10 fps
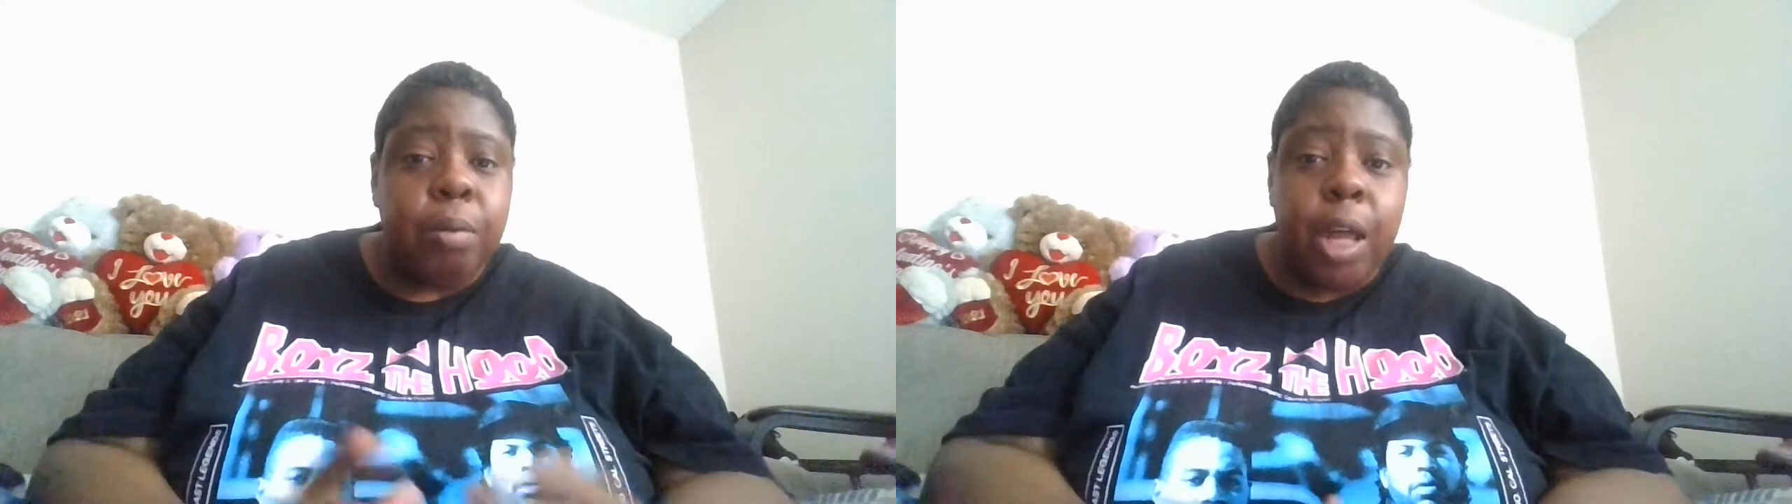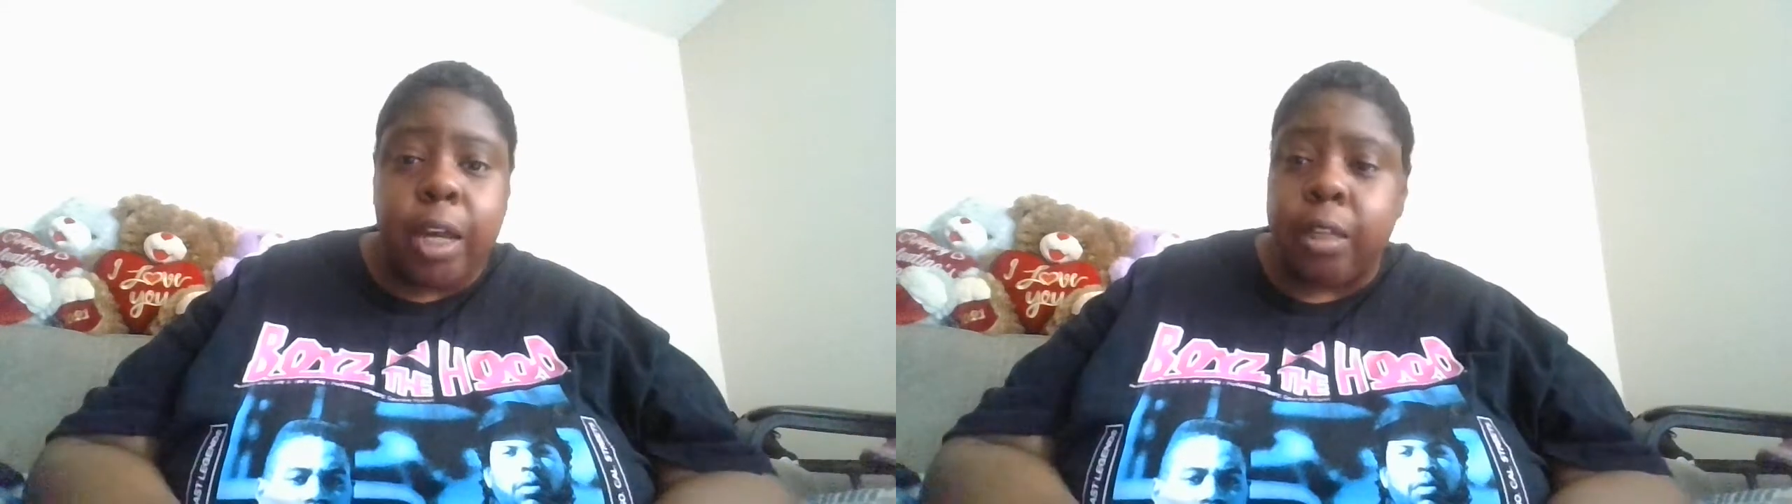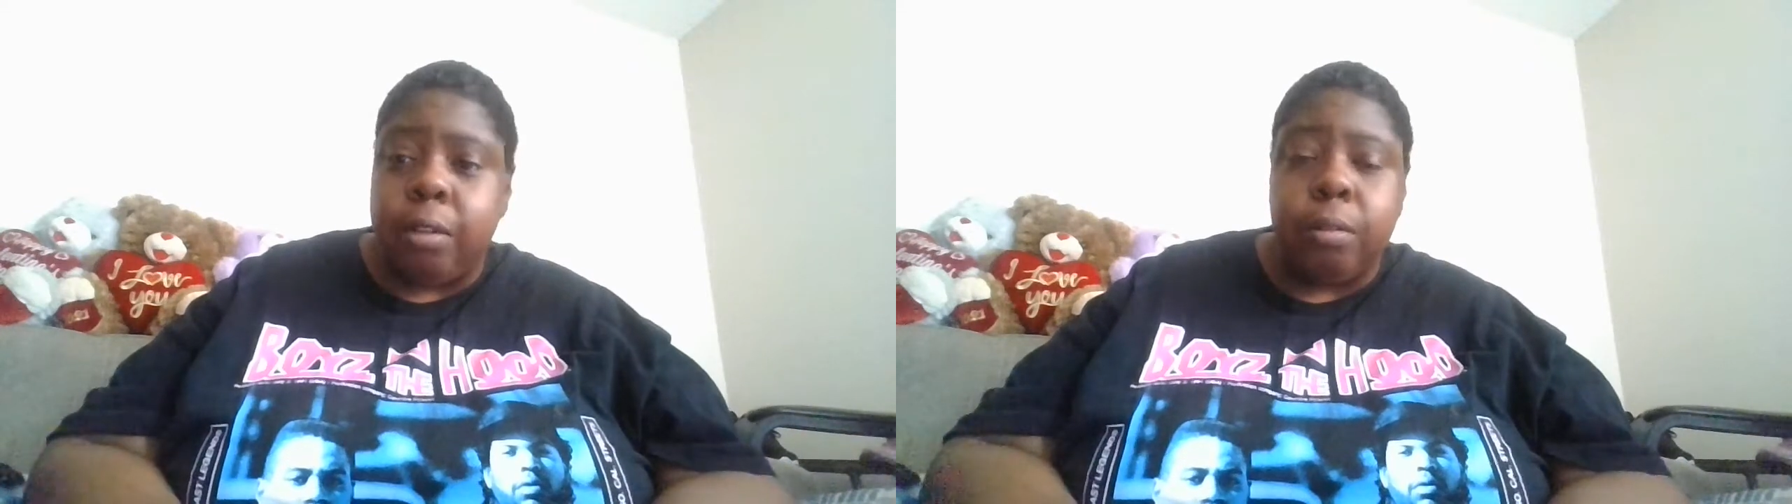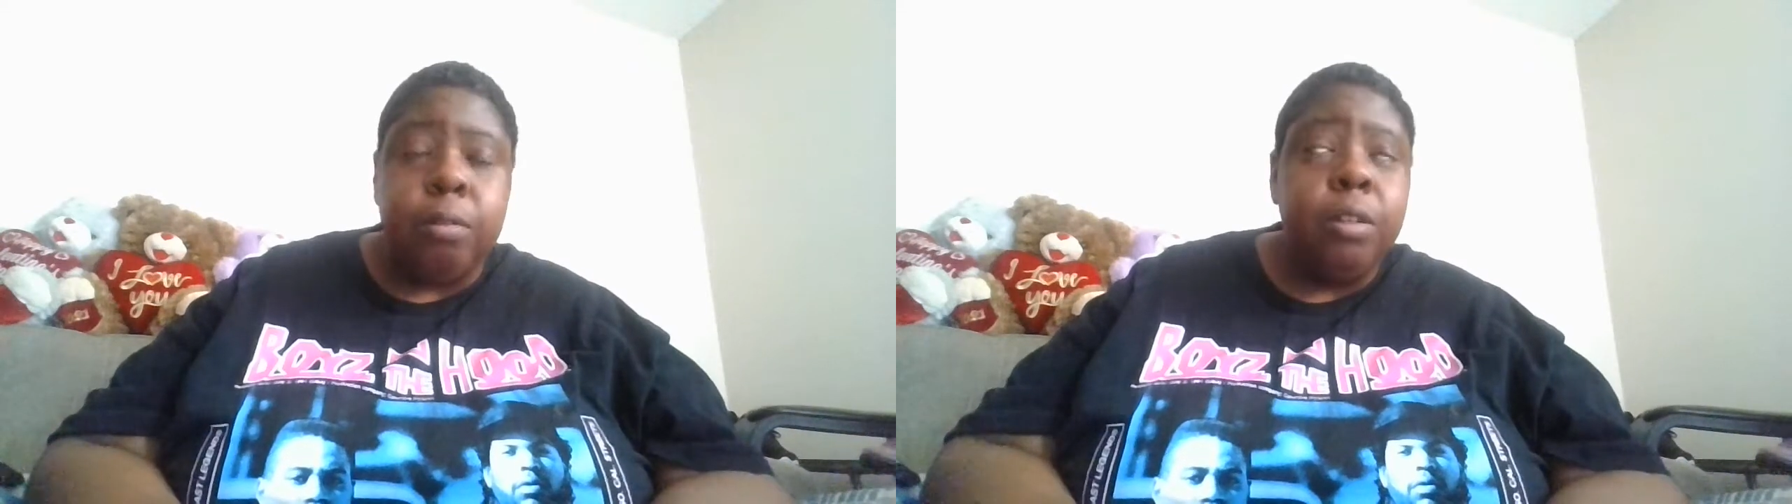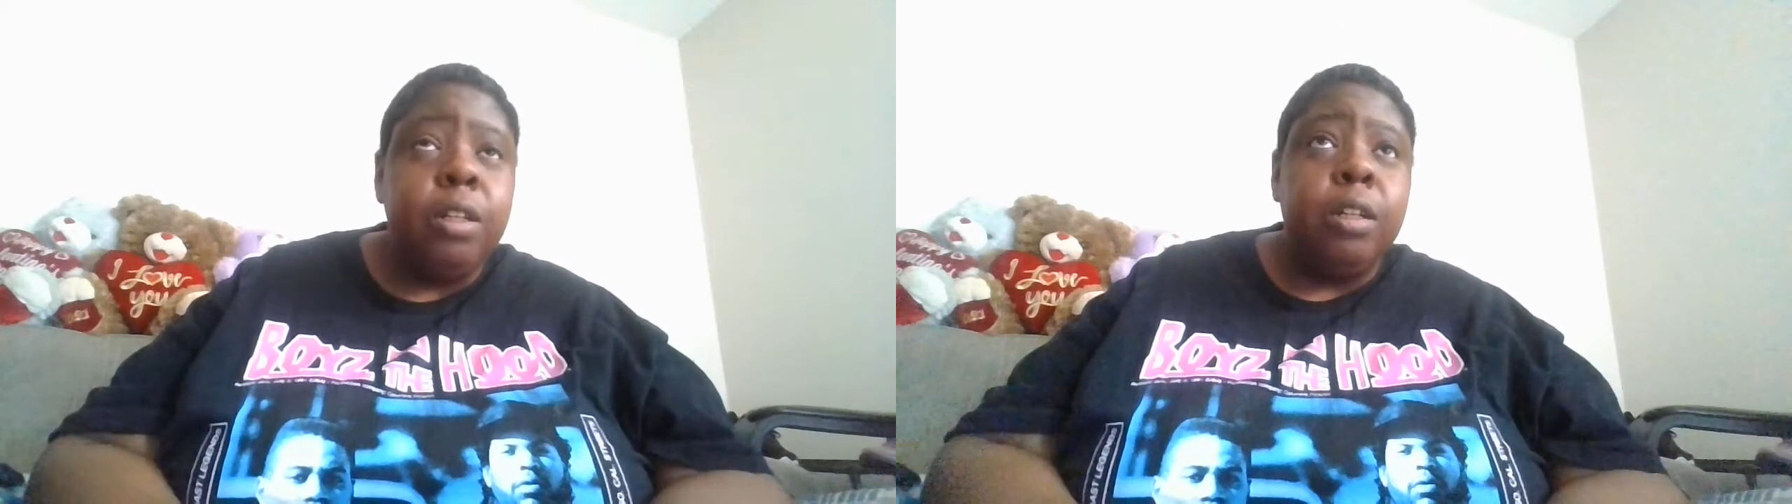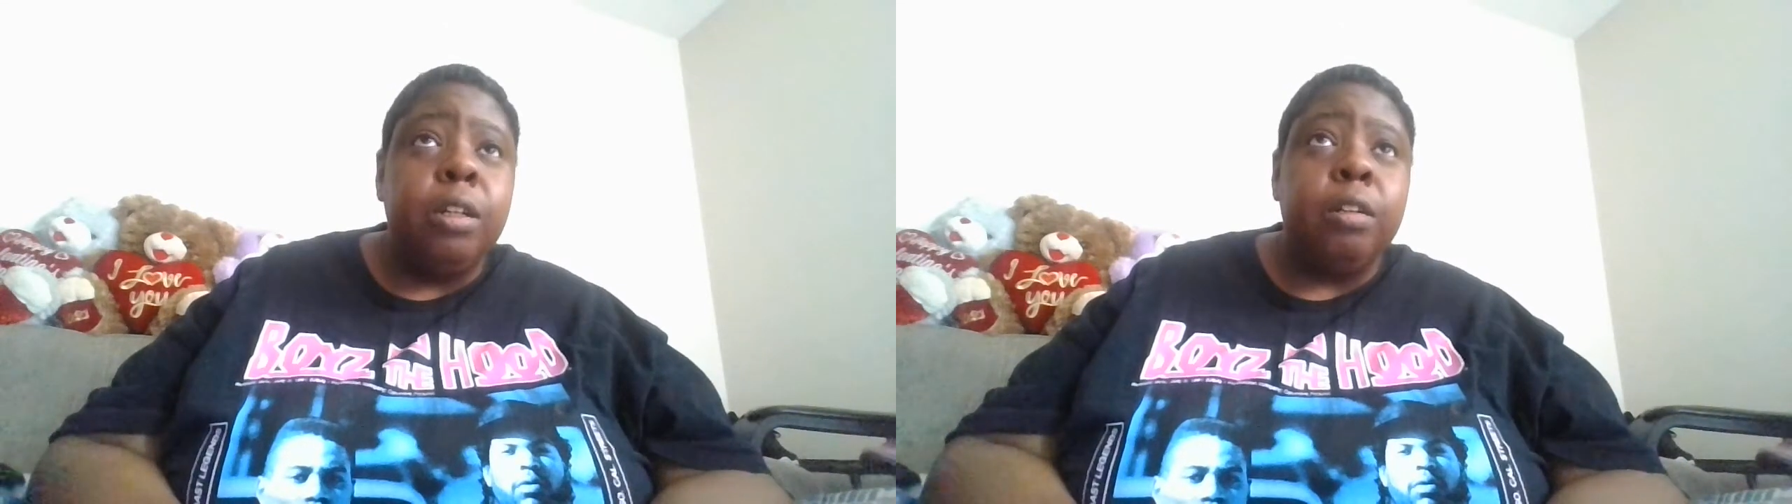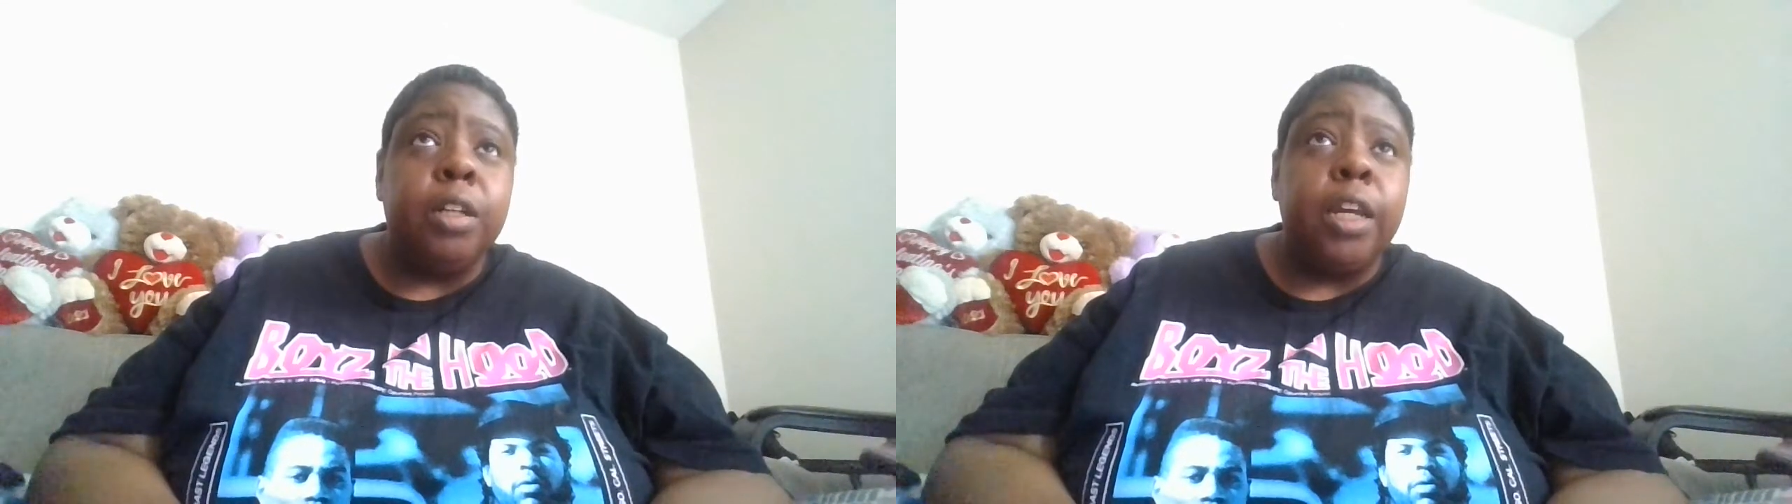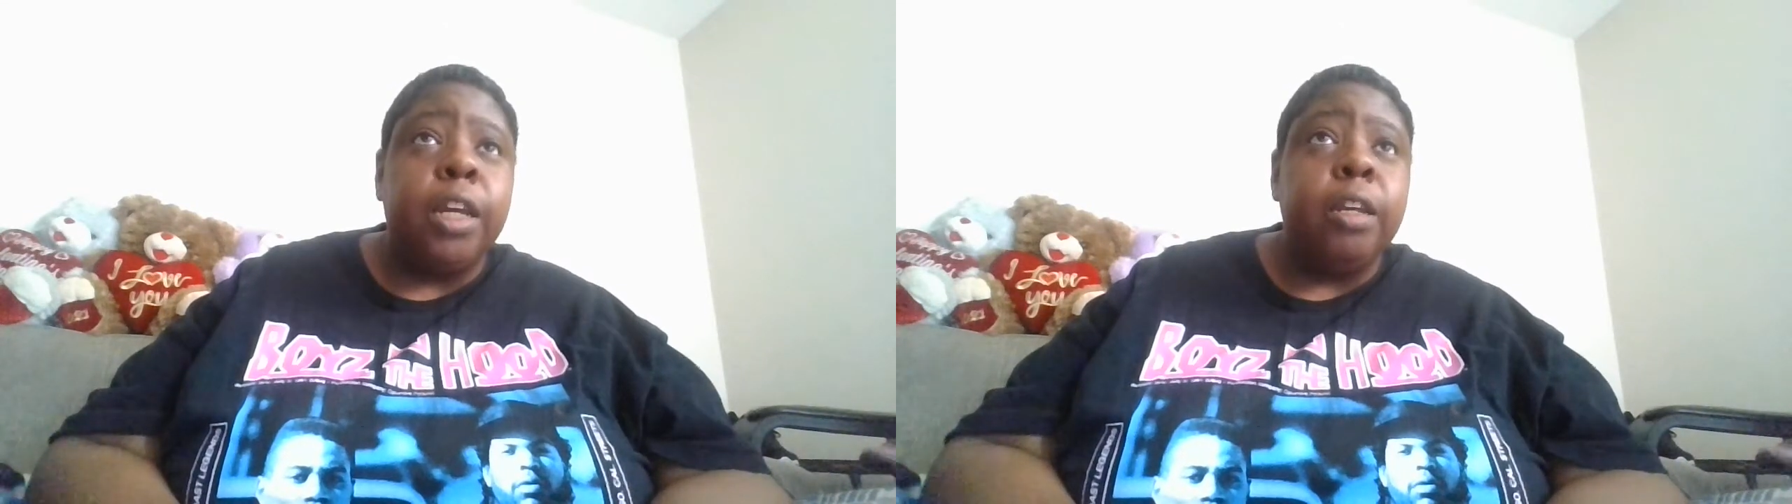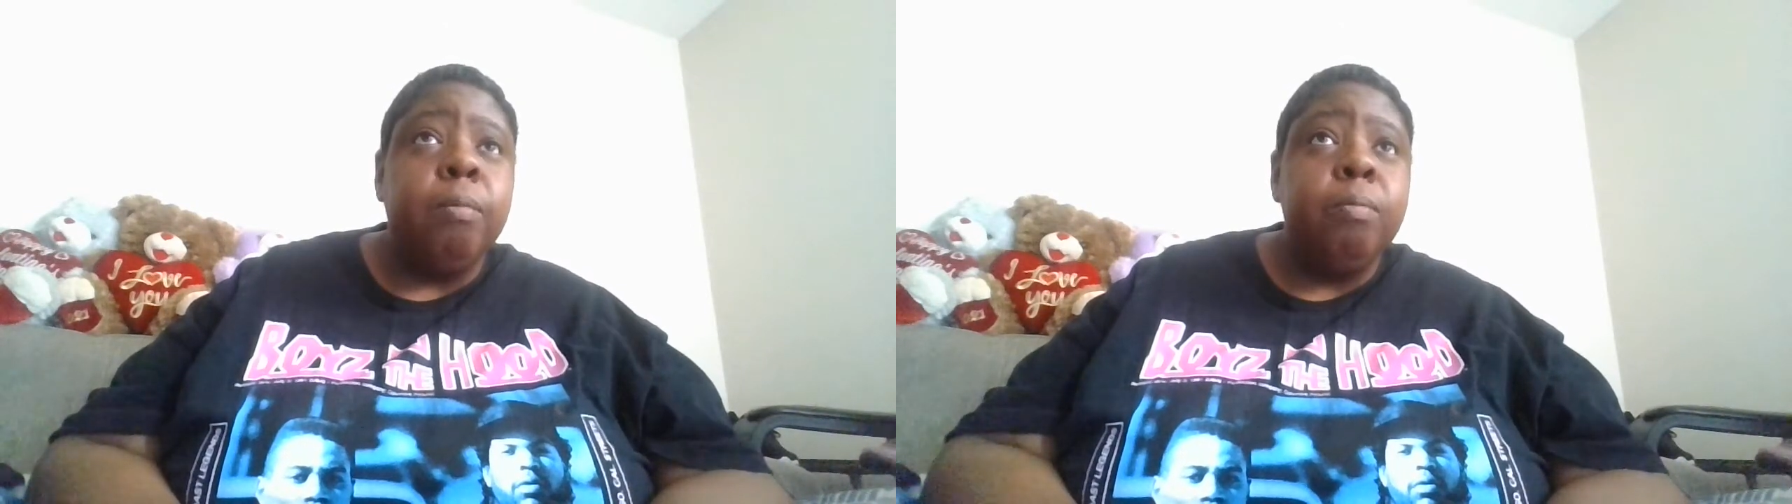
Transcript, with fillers: block you. Okay?